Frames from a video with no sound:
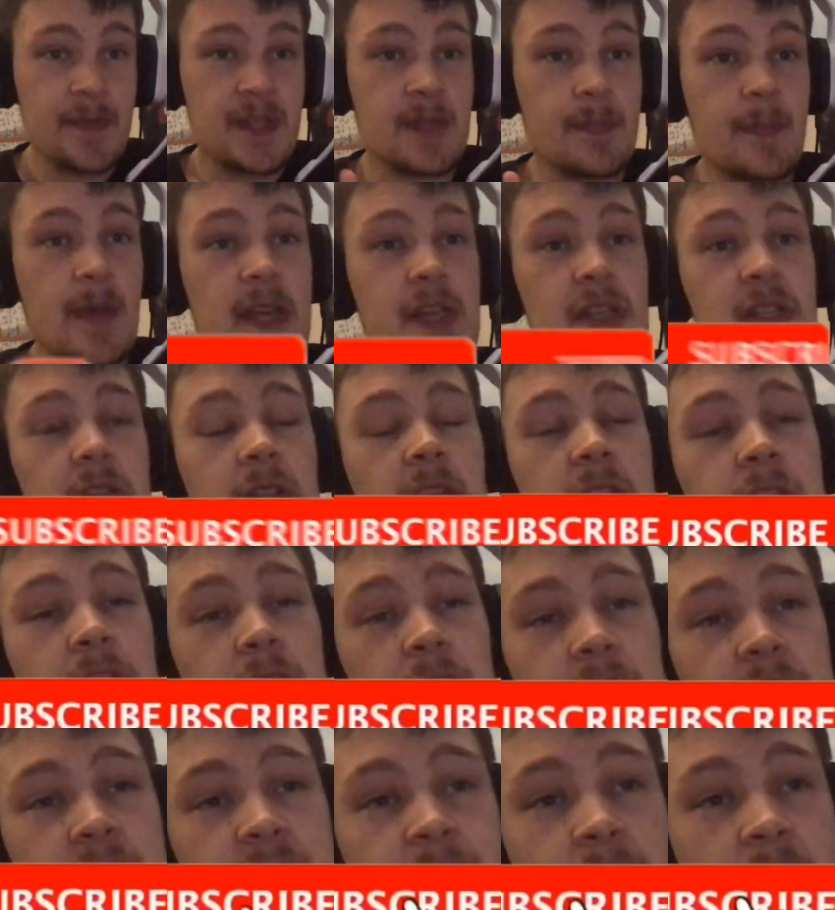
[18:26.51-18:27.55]
Smash the like
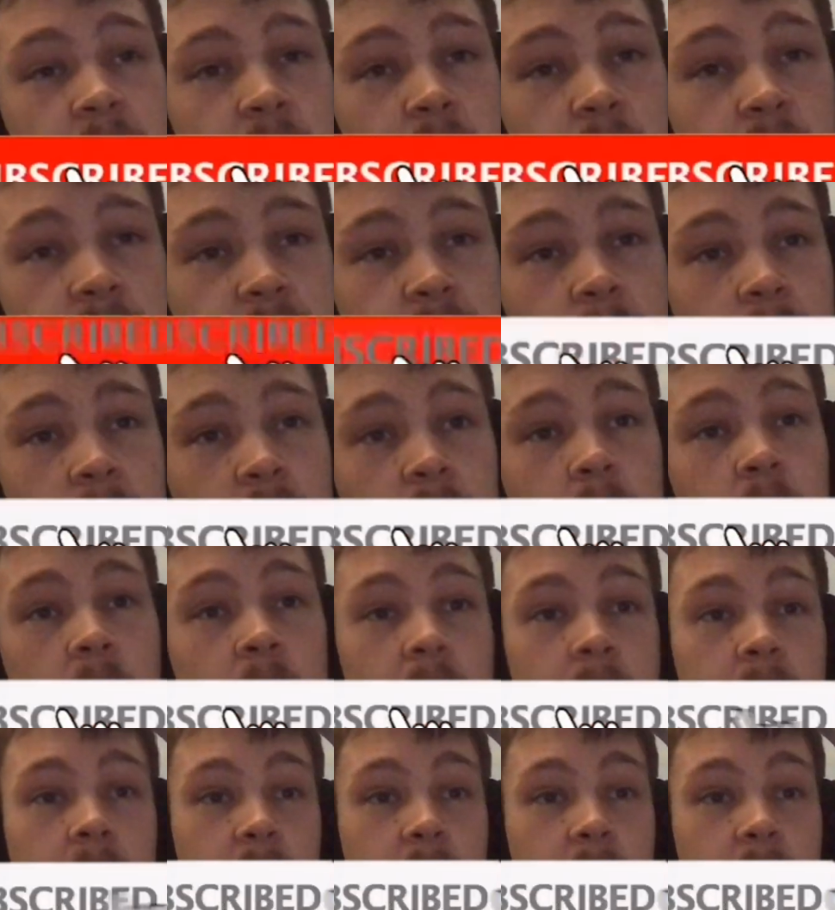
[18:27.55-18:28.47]
on this video as well.